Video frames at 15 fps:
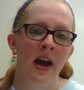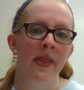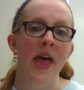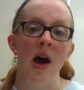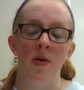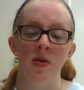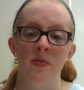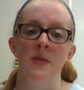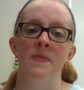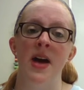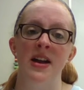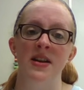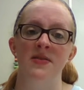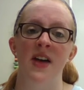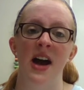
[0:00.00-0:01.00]
that would be
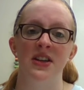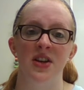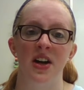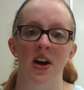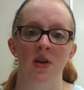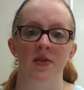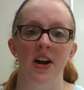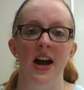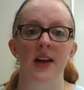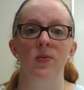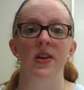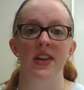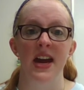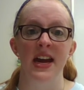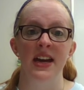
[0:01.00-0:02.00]
manufacturing overhead
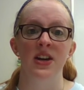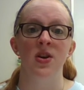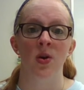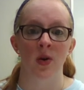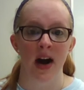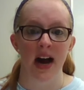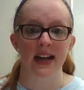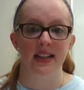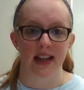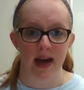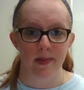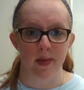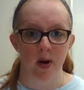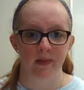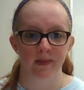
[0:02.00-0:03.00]
with indirect
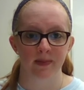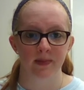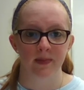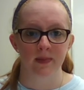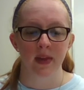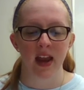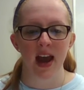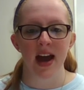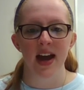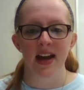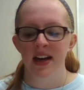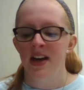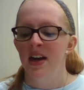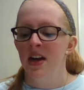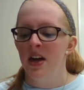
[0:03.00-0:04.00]
labor.
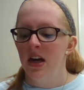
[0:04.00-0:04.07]
Okay.